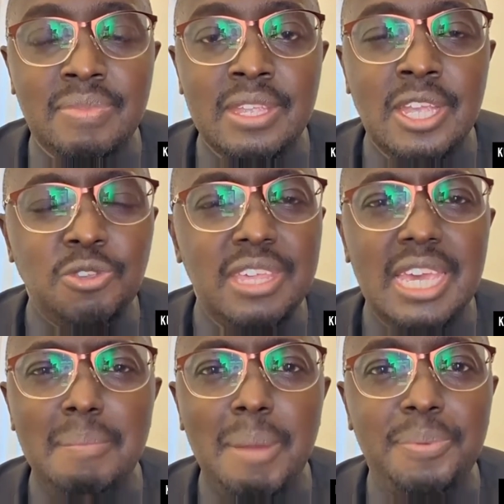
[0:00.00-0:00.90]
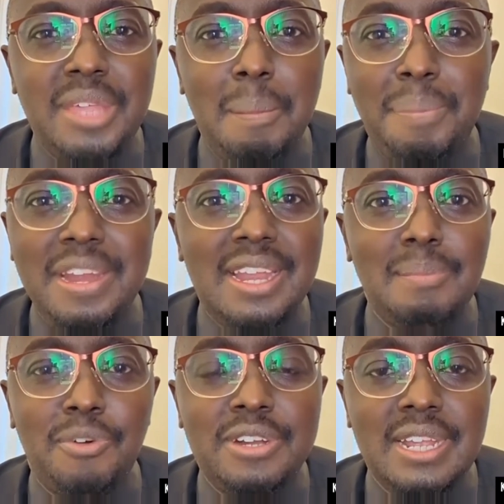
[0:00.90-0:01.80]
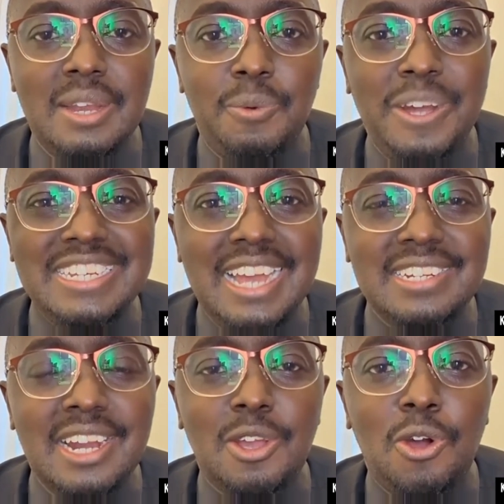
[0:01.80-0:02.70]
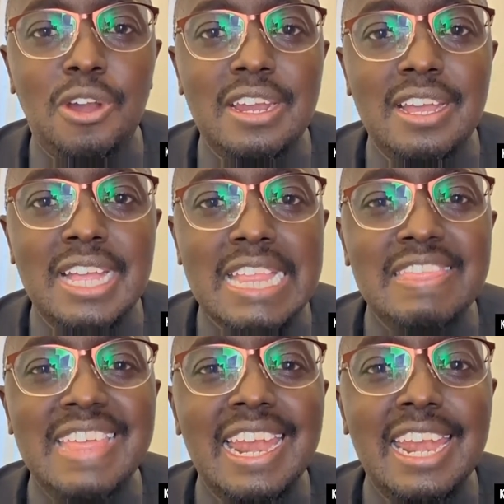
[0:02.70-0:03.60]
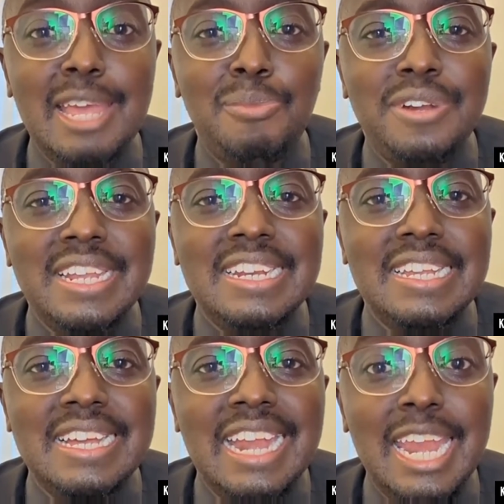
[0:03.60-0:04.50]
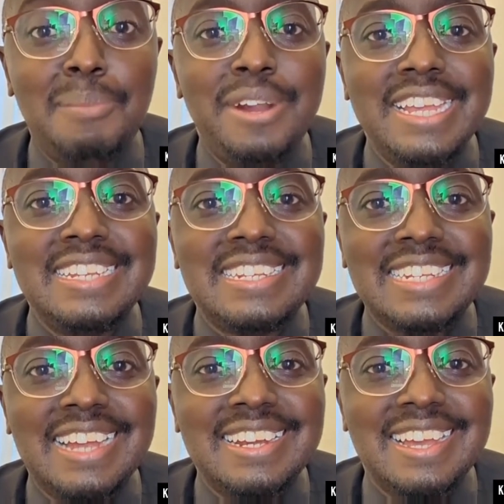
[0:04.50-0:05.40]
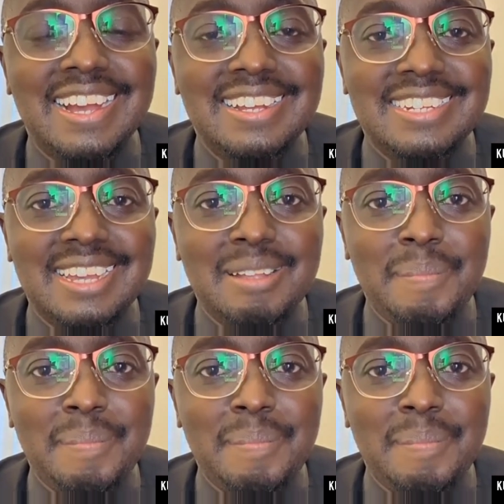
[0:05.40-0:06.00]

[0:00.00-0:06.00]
So they came up with a brilliant model, what I shall call the lemonade stand culture,